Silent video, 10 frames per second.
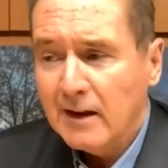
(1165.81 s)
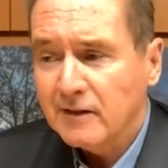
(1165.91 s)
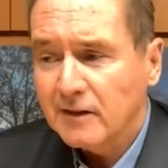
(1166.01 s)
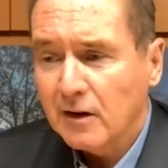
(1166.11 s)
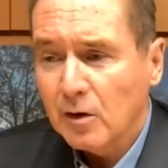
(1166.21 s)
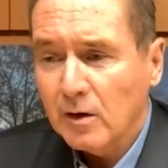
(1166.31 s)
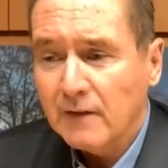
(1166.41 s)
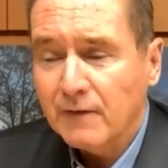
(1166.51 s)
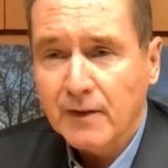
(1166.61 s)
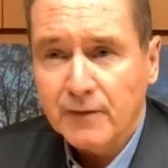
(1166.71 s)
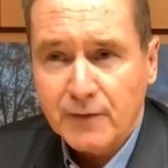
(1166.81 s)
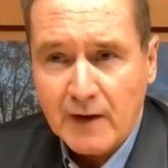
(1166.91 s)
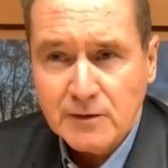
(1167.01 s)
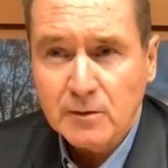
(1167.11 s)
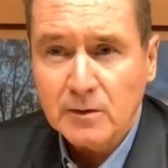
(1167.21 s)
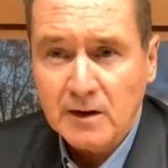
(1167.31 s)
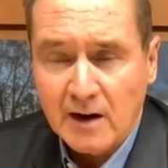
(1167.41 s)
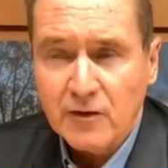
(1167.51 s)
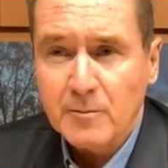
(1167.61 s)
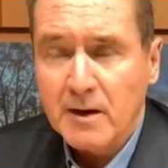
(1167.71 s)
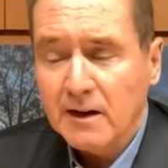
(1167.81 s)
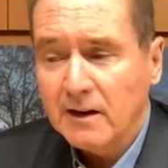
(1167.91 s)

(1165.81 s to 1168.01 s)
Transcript: So if the federal government